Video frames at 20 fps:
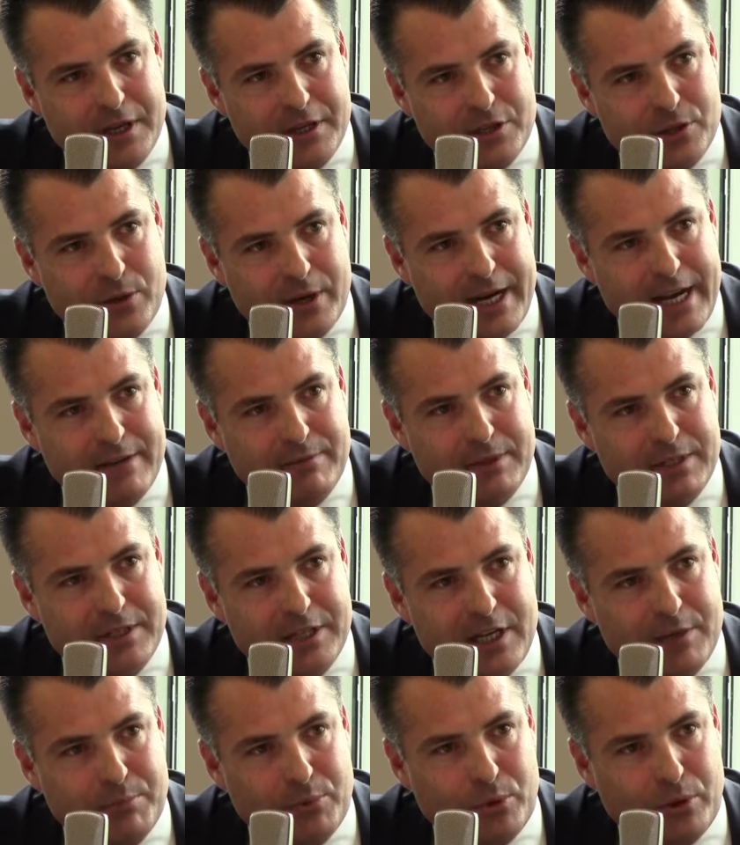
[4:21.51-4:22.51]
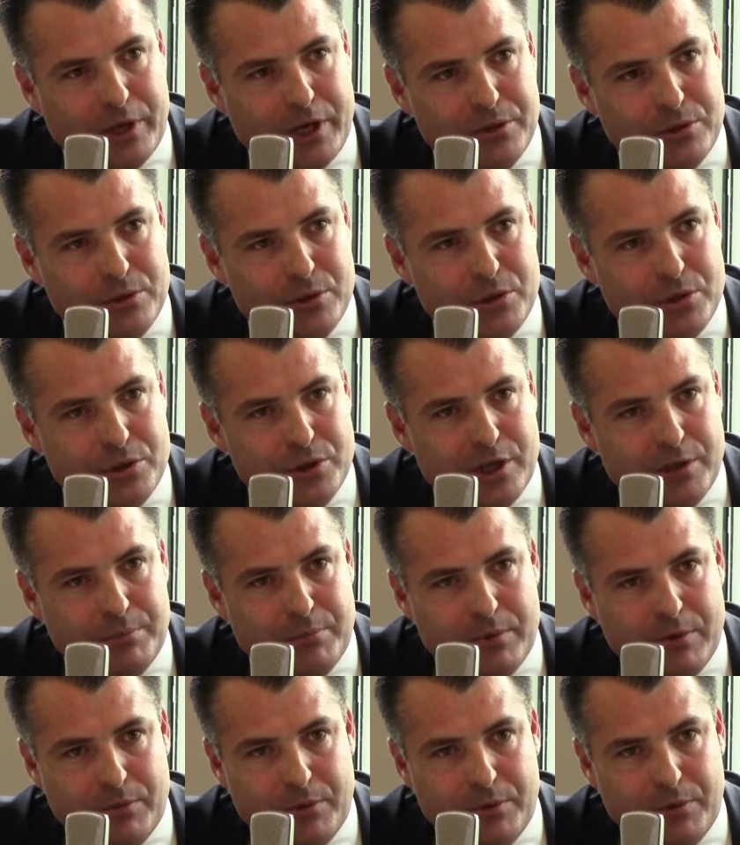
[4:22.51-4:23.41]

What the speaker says: So I have a deep relationship